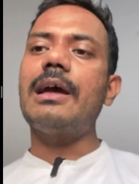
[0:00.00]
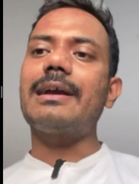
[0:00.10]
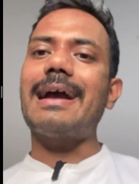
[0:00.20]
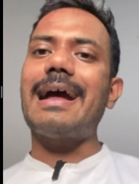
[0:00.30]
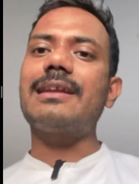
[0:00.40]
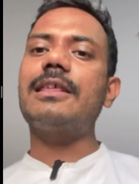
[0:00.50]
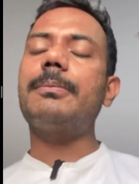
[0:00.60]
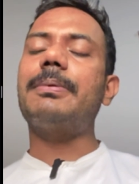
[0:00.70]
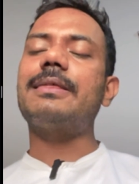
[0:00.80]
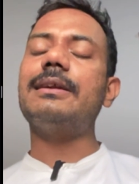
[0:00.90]
cancer
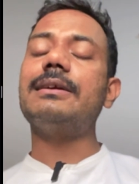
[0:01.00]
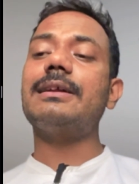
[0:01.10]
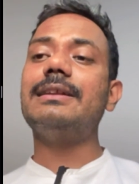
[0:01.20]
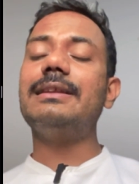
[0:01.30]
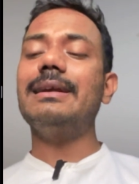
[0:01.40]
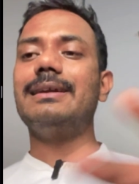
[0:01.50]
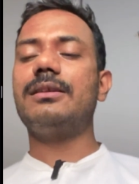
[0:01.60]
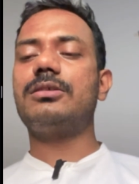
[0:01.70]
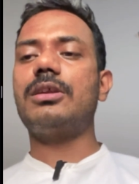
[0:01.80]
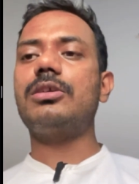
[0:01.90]
present in the
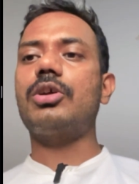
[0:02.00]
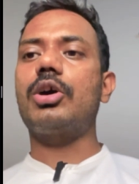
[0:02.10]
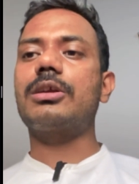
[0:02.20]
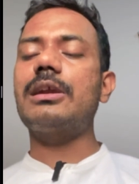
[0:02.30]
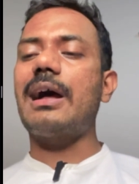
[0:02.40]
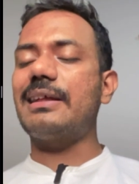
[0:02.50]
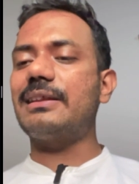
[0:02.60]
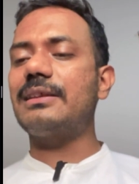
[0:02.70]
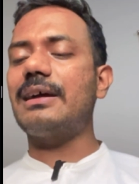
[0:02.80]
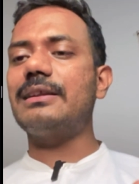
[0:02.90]
distant organ
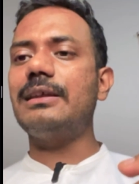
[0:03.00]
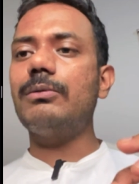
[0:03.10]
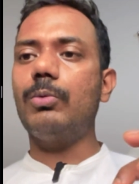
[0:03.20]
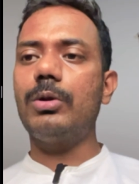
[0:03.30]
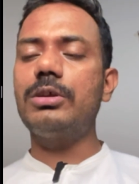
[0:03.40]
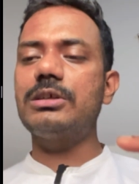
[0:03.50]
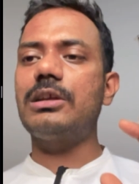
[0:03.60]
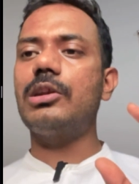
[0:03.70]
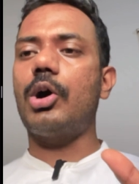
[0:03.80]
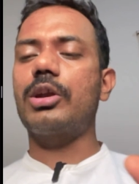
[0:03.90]
other than the original
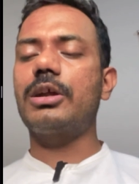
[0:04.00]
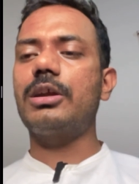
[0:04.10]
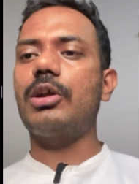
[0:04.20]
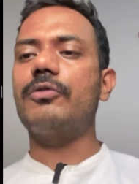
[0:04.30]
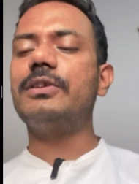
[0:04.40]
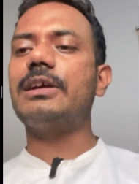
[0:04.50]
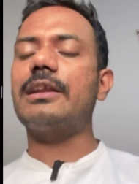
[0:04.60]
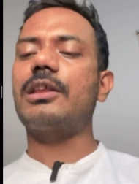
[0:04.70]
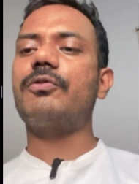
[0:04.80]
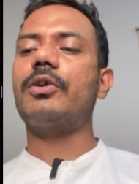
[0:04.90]
organ of the
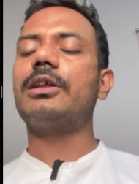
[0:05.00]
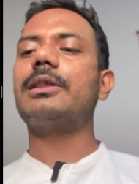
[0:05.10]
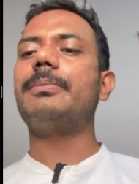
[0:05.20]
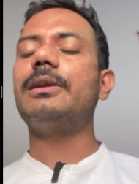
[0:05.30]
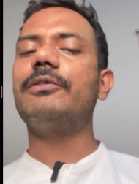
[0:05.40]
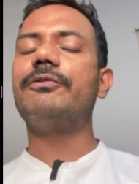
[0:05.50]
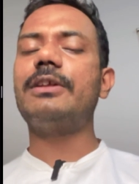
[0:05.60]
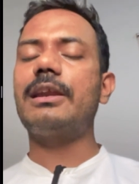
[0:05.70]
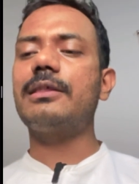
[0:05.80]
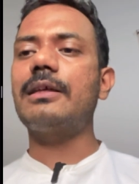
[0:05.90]
cancer. For example, if
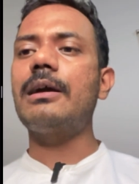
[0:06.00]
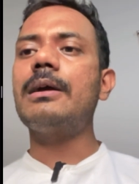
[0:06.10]
there is a